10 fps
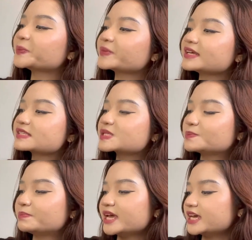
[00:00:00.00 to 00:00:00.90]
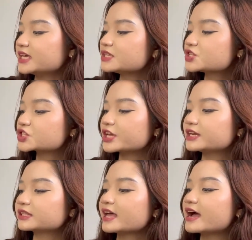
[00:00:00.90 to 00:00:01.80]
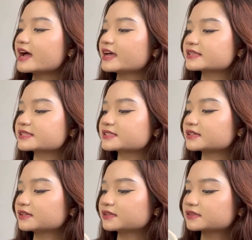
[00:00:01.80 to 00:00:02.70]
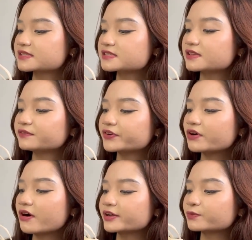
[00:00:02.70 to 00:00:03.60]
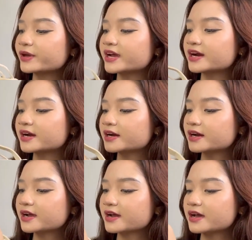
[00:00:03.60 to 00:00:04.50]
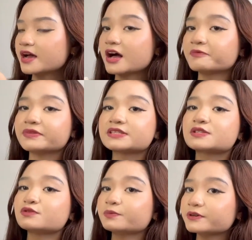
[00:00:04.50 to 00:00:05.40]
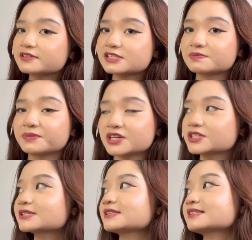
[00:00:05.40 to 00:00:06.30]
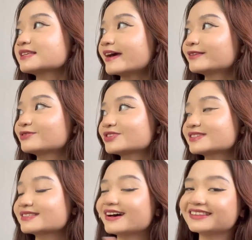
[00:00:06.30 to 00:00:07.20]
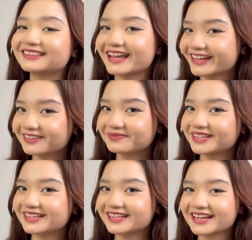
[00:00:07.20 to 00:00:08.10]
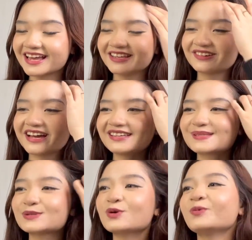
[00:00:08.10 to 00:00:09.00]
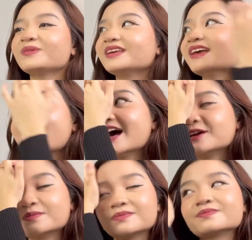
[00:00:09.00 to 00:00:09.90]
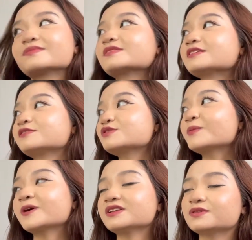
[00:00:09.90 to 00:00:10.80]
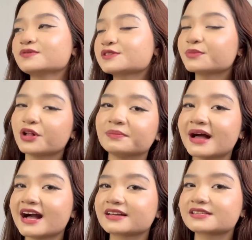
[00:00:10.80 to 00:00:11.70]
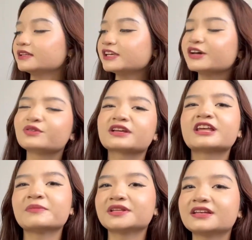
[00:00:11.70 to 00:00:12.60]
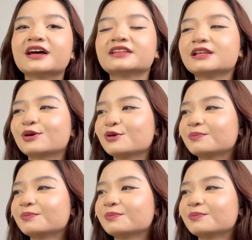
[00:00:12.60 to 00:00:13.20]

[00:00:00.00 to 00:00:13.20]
It's beige and it has silver hardware. It's super spacious inside, which is unlike me. You guys know me, I'm super into small bags. Ganun kadami dinadala ko.